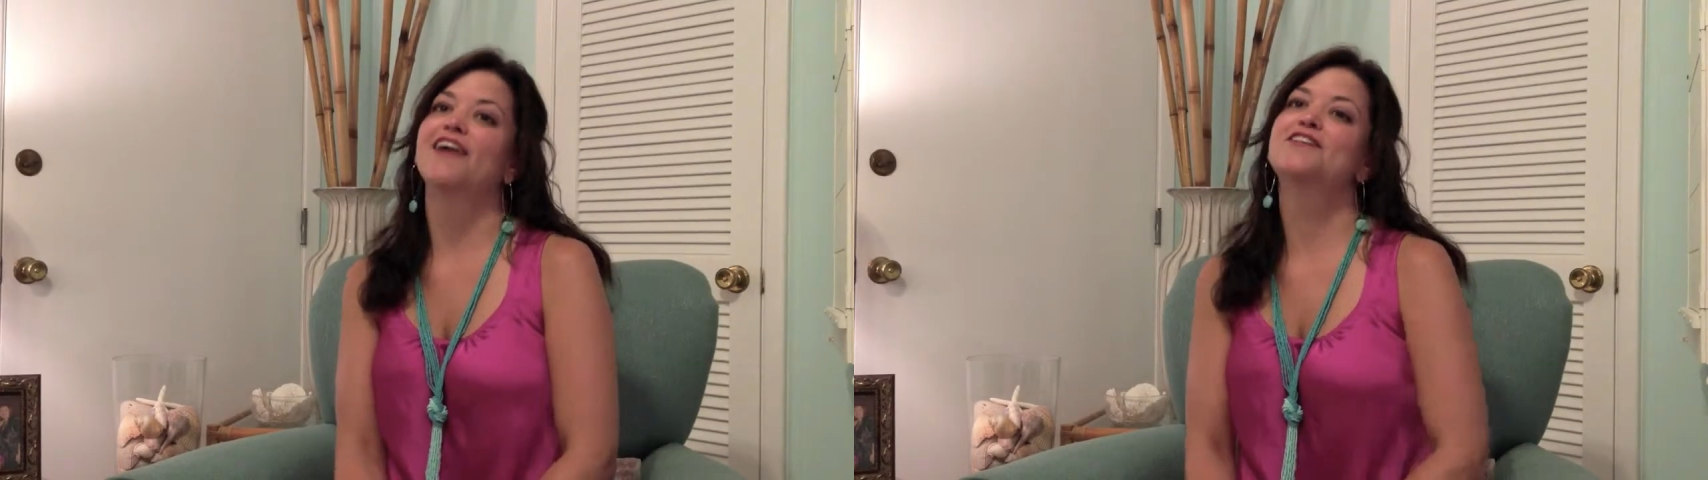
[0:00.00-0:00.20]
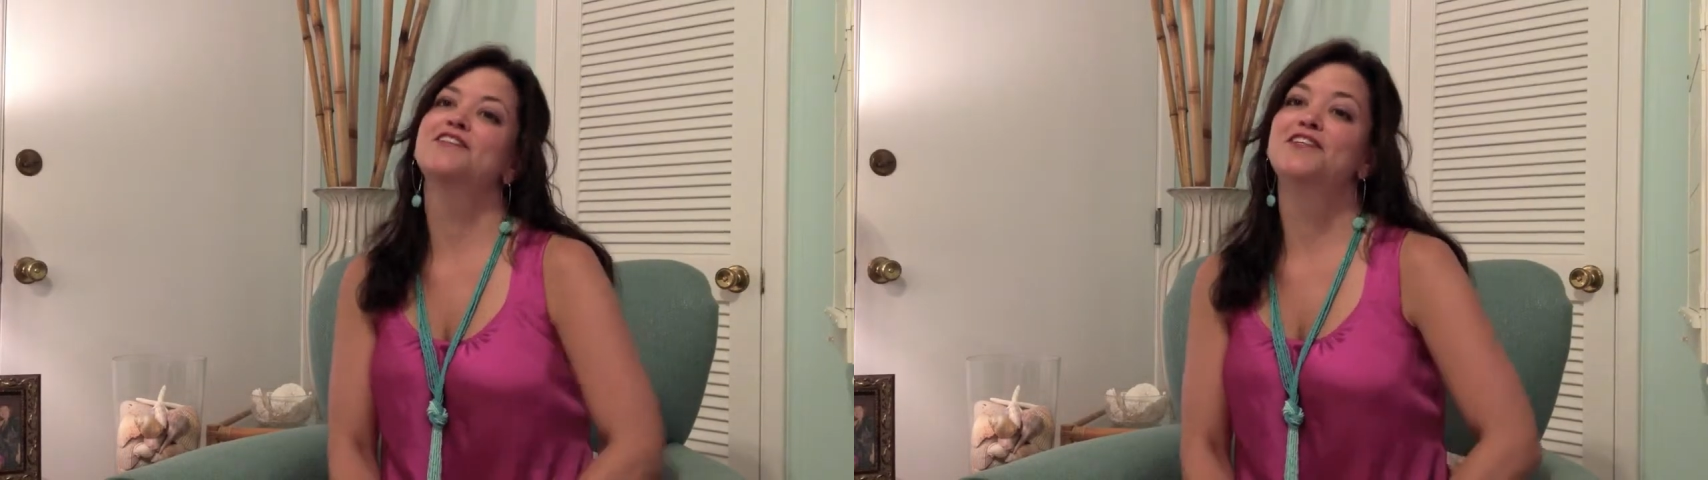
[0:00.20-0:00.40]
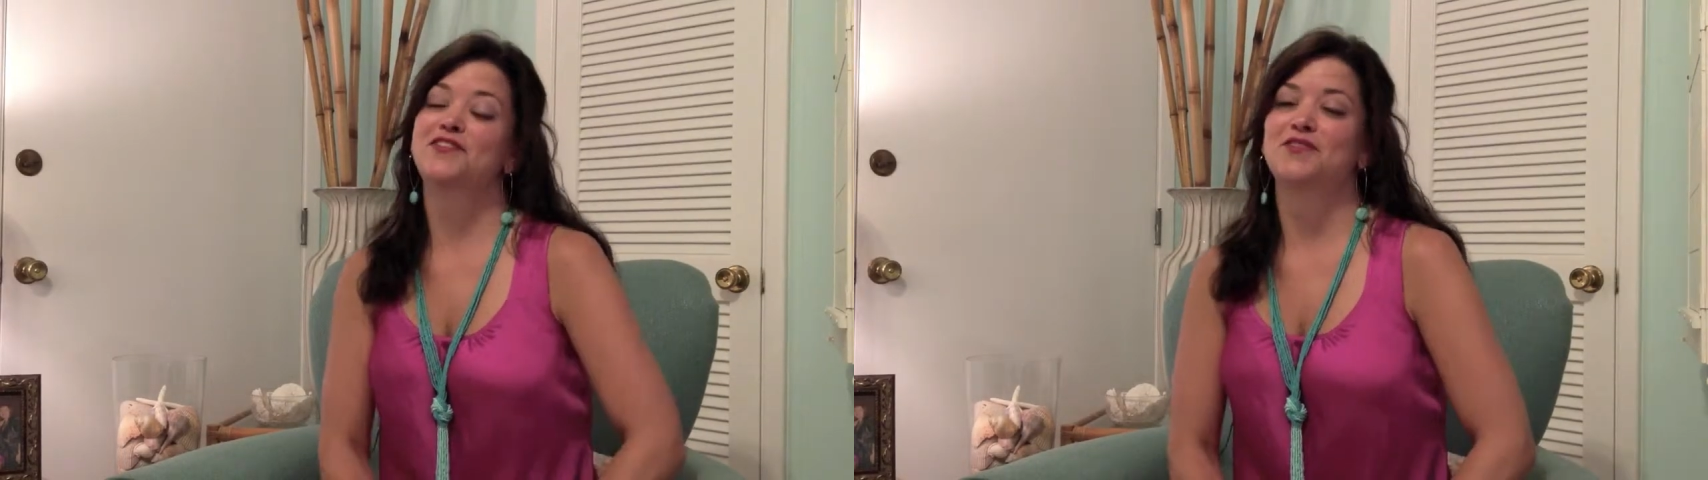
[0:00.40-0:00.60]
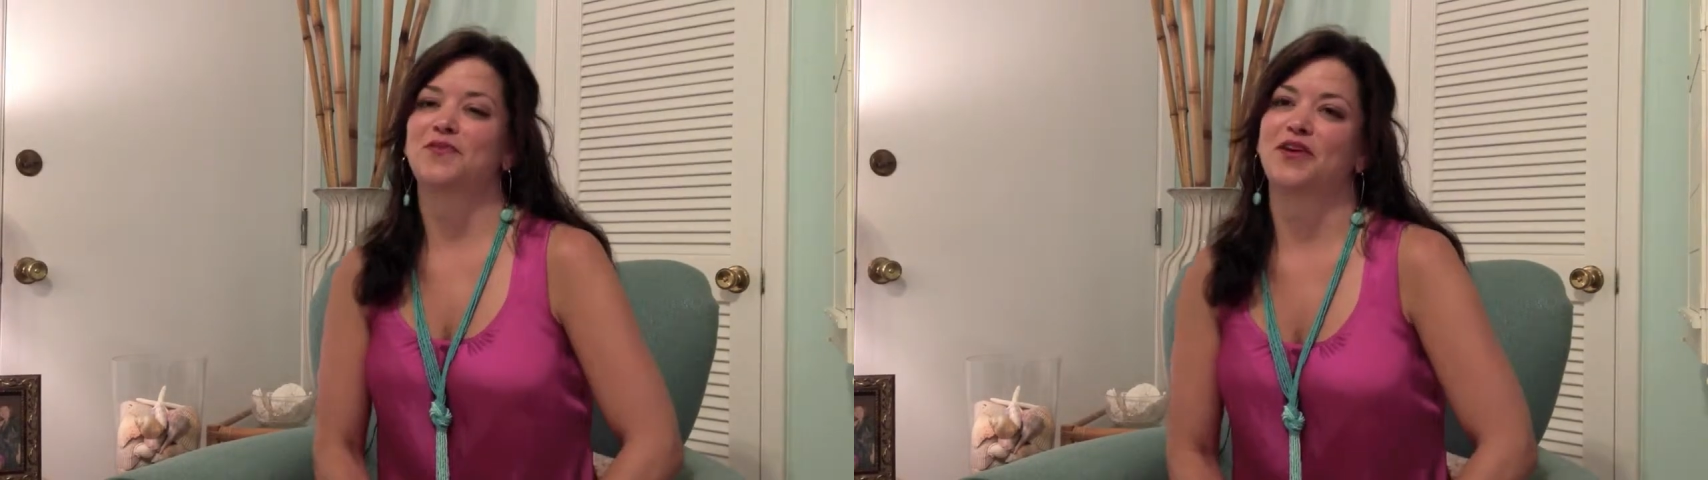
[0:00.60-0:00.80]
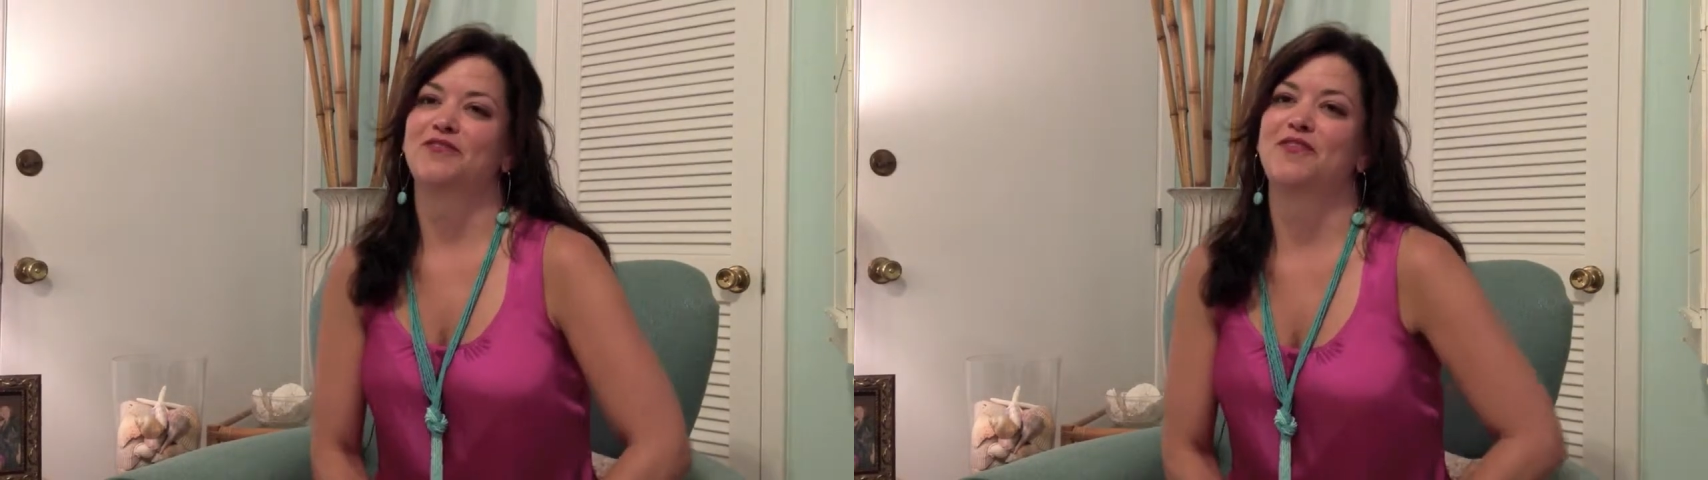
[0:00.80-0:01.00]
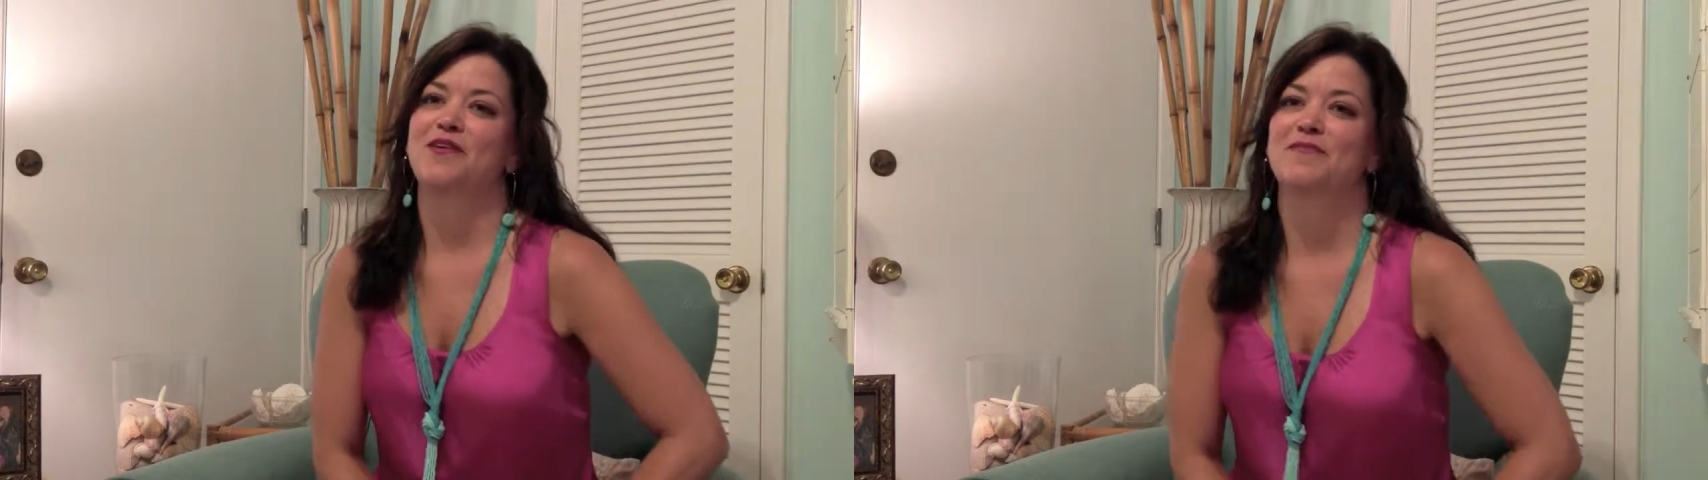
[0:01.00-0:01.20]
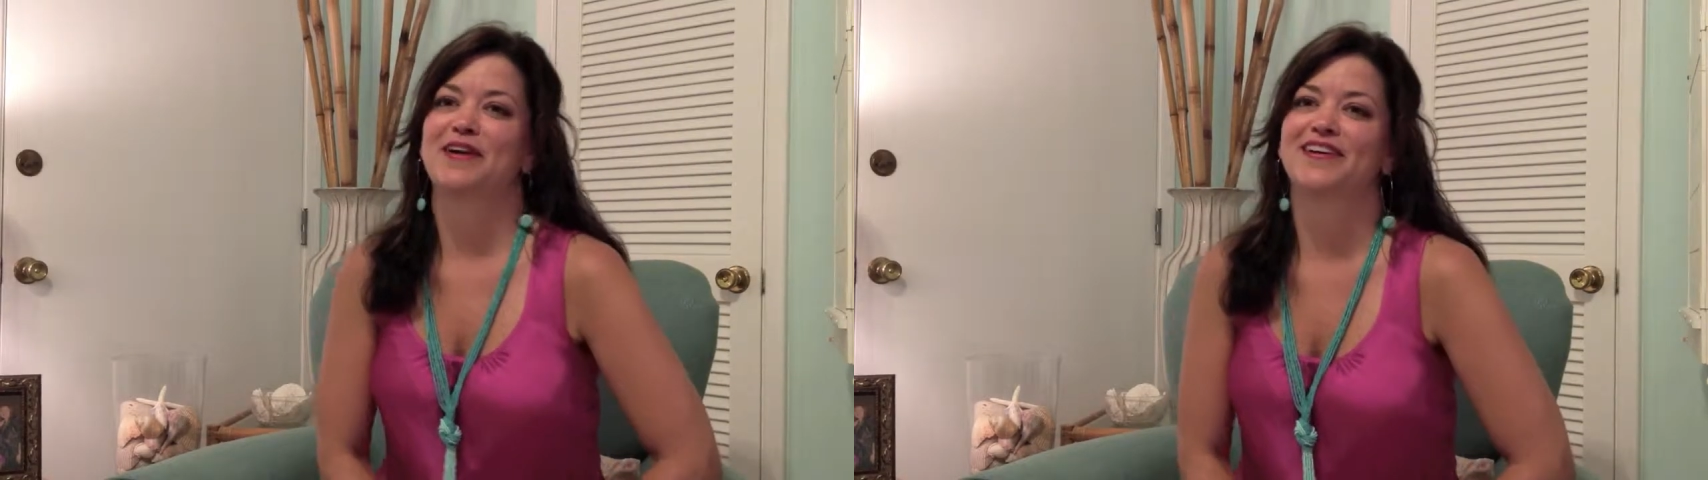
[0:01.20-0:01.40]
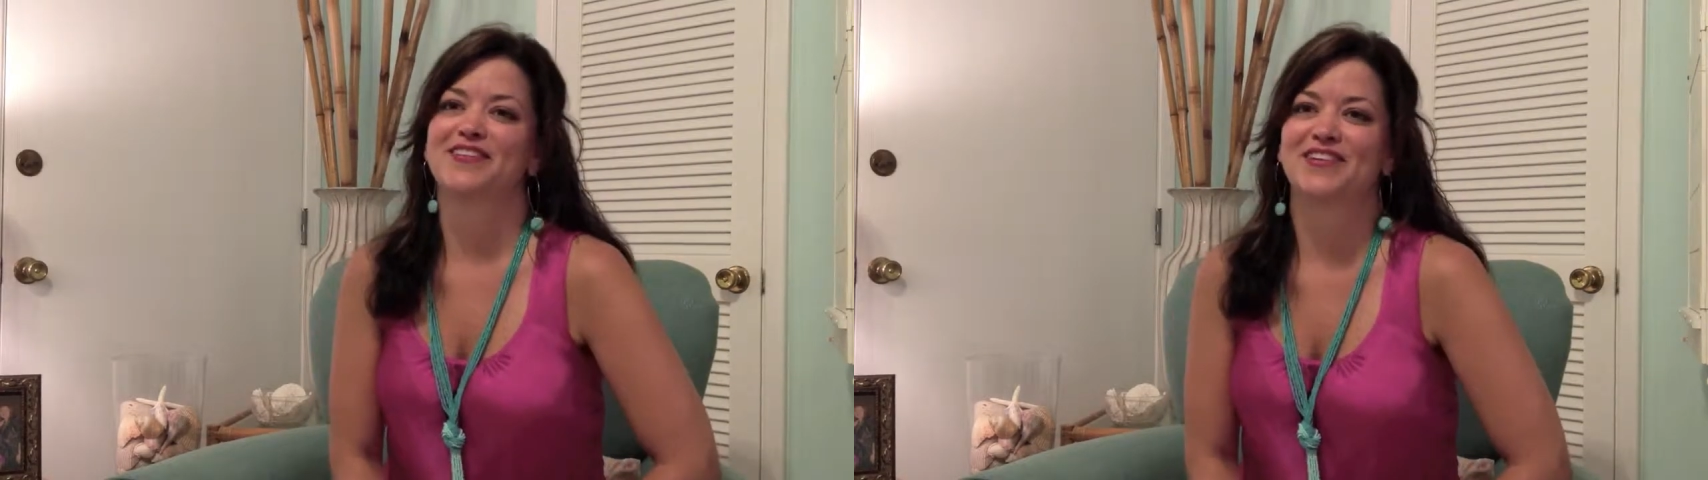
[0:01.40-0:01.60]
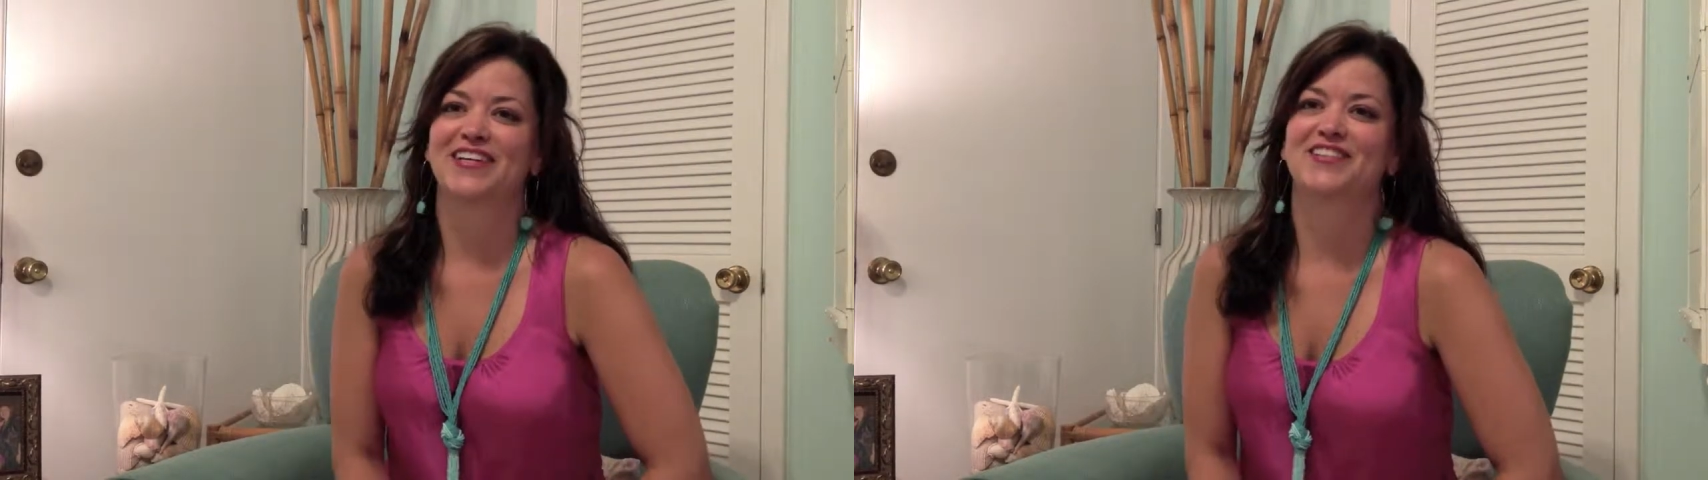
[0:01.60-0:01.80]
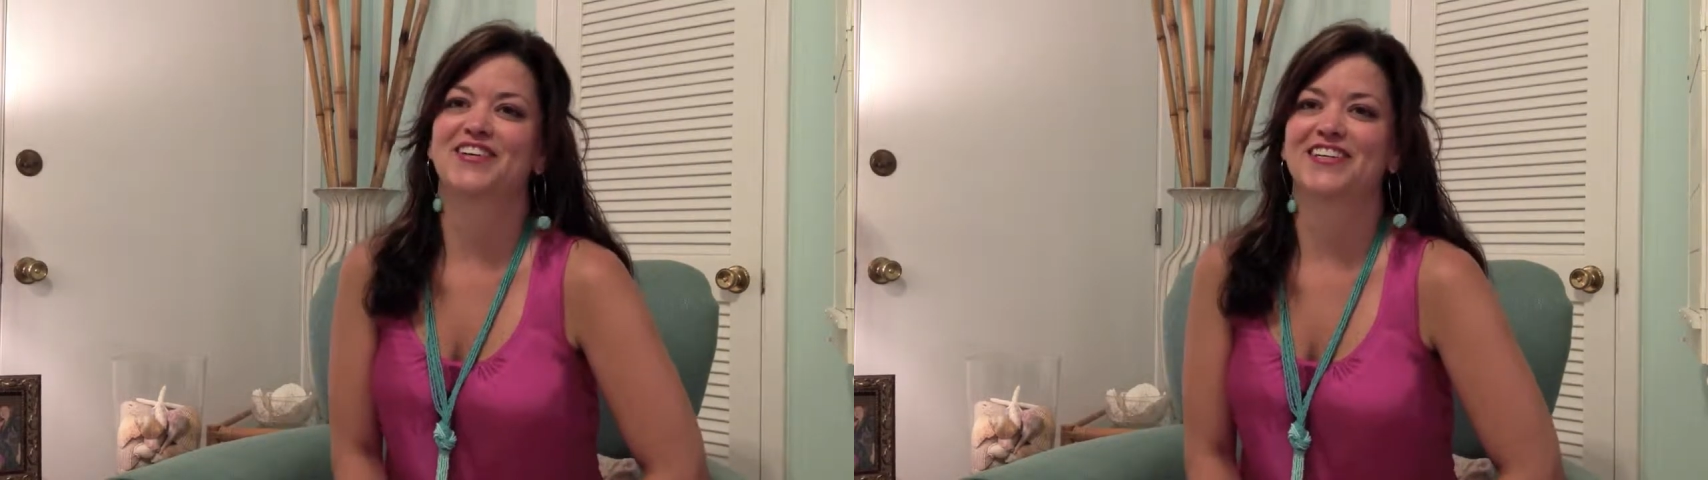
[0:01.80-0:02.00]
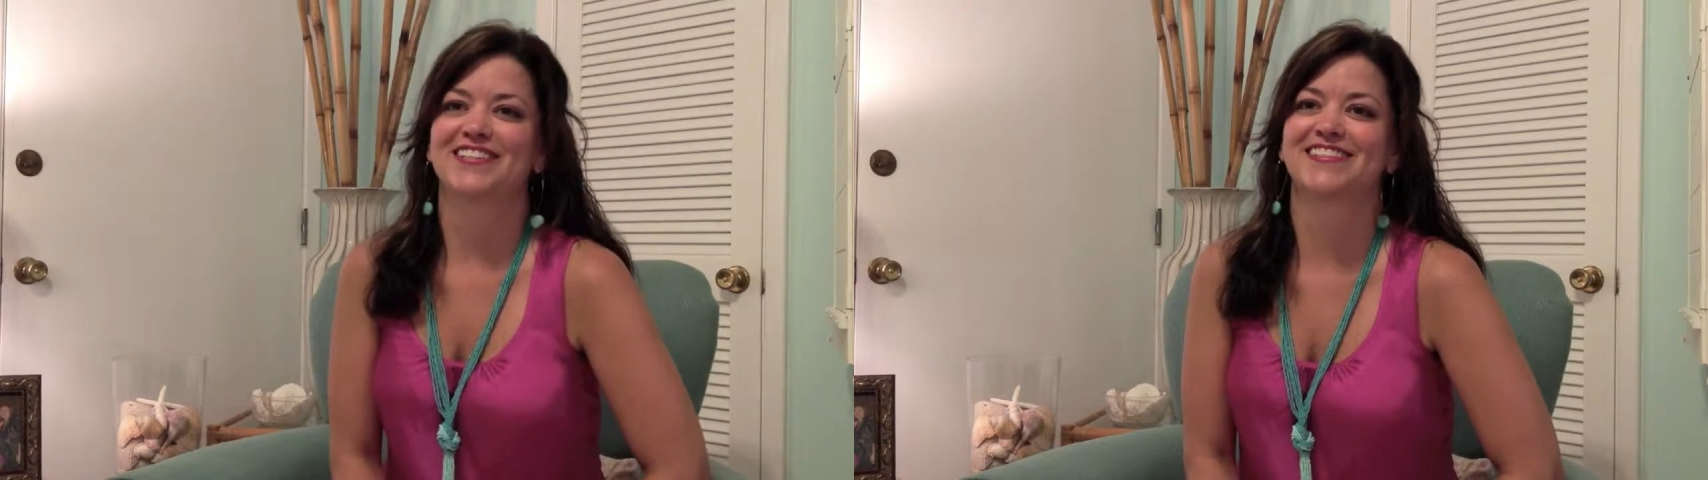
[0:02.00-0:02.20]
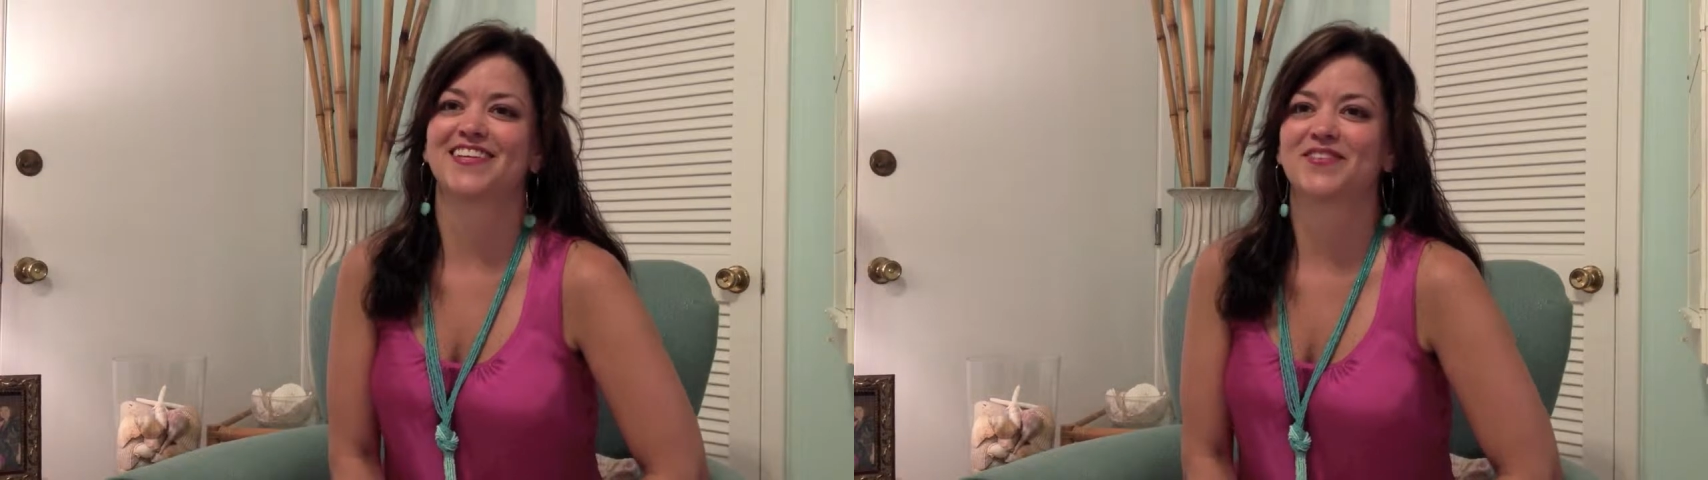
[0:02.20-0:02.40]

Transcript: I actually used to work for the American Red Cross,